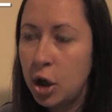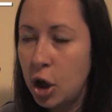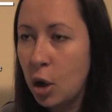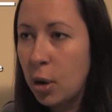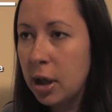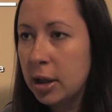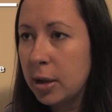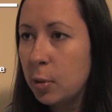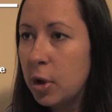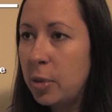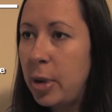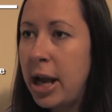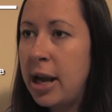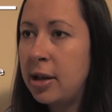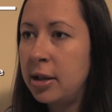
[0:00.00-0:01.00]
no ugly wood
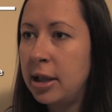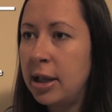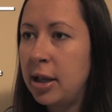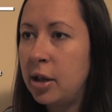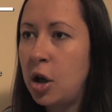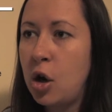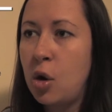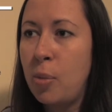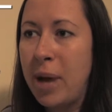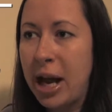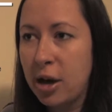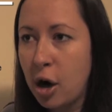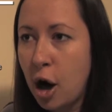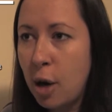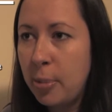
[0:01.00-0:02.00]
paneling, no
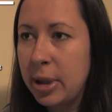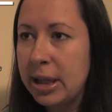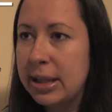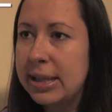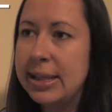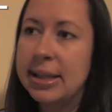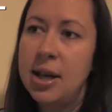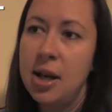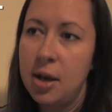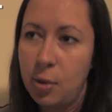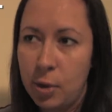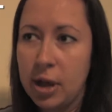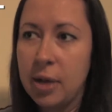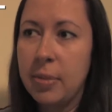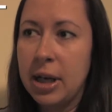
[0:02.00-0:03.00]
bad carpets.
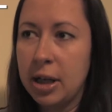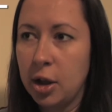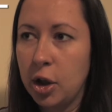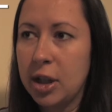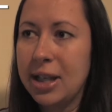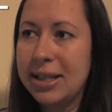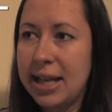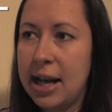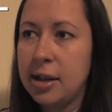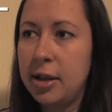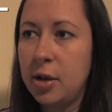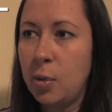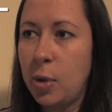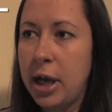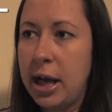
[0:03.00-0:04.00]
We can make it look exactly
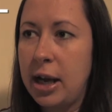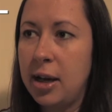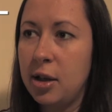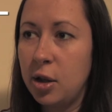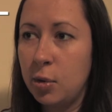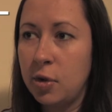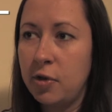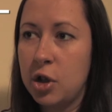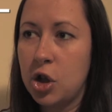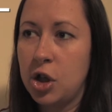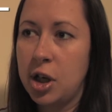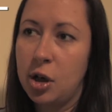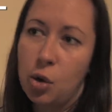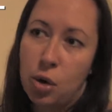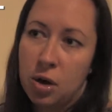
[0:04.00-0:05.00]
the way you envision
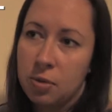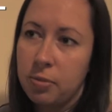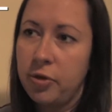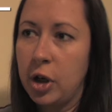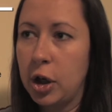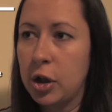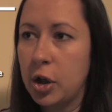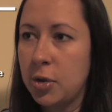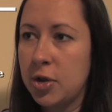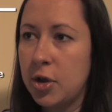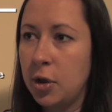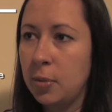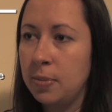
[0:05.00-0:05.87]
it or very close to.